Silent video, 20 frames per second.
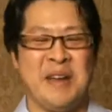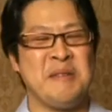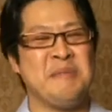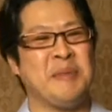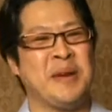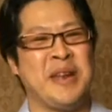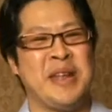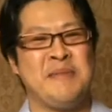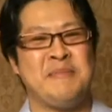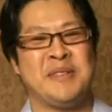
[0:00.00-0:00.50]

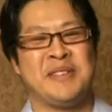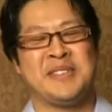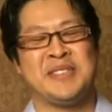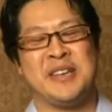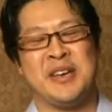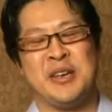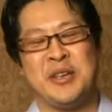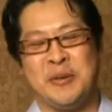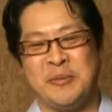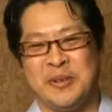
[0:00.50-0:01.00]
My name is
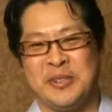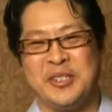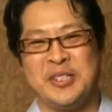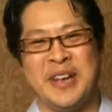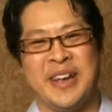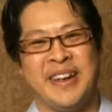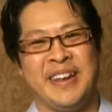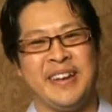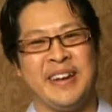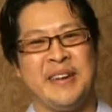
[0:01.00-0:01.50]
Hubie
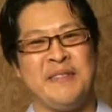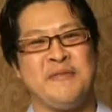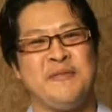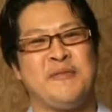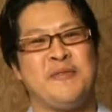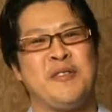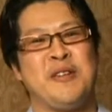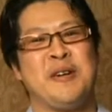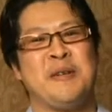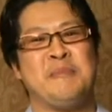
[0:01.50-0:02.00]
Chang, and I'm
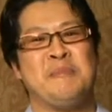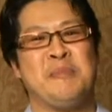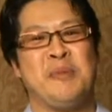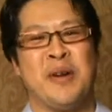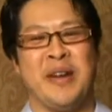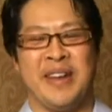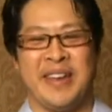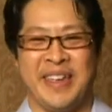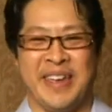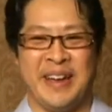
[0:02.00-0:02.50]
from
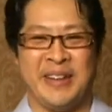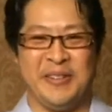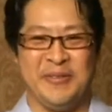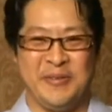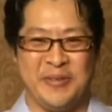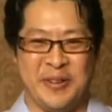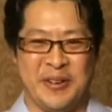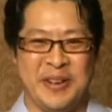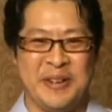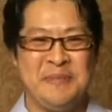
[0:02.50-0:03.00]
Brea,
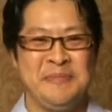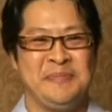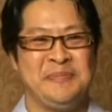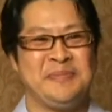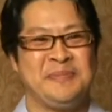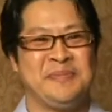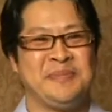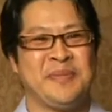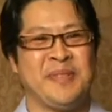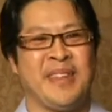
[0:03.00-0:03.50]
California.
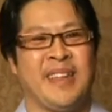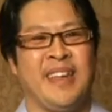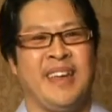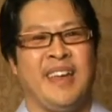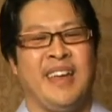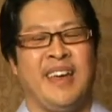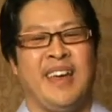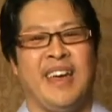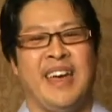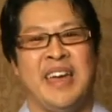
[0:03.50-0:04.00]

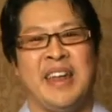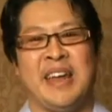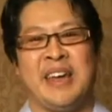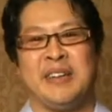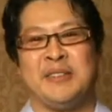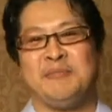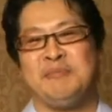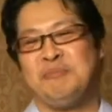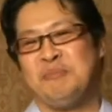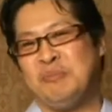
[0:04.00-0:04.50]
And I
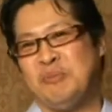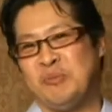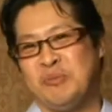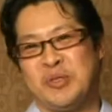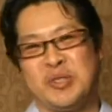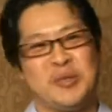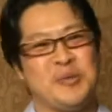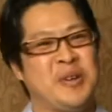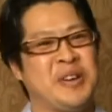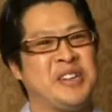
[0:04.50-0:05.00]

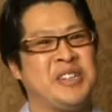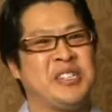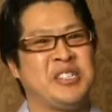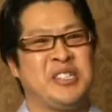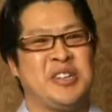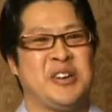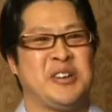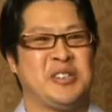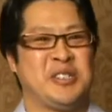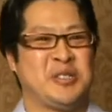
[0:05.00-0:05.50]
just wanted to
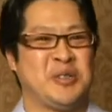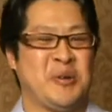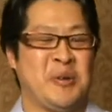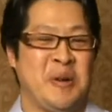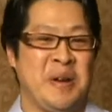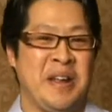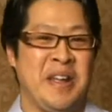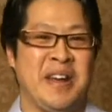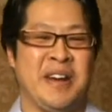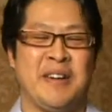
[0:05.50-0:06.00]
share a
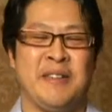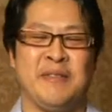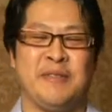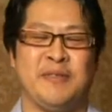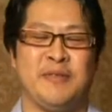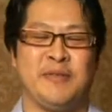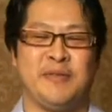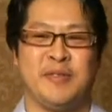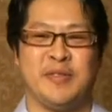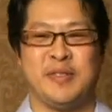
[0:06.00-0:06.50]
story
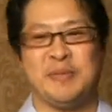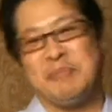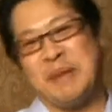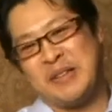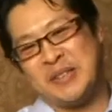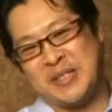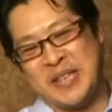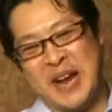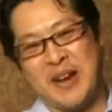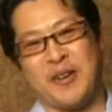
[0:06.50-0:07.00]
about
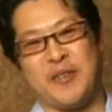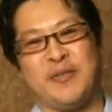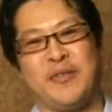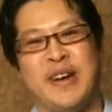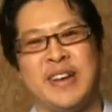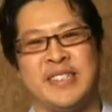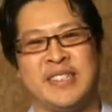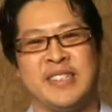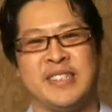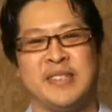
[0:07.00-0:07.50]

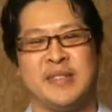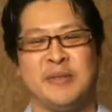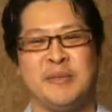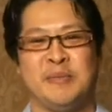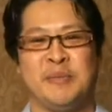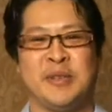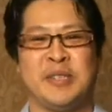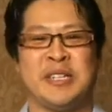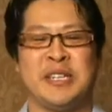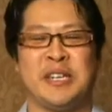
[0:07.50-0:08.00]
sacrifices,
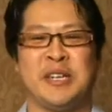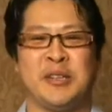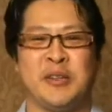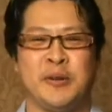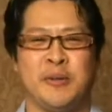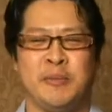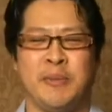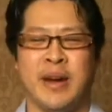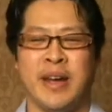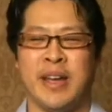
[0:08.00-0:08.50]
in particular
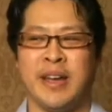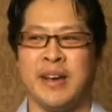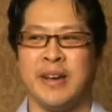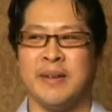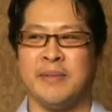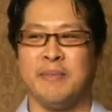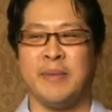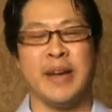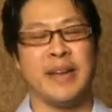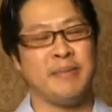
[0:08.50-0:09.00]
my
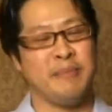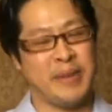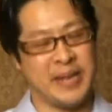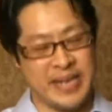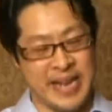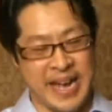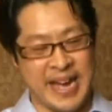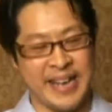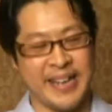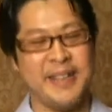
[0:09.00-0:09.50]

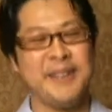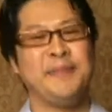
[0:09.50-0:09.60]
dad.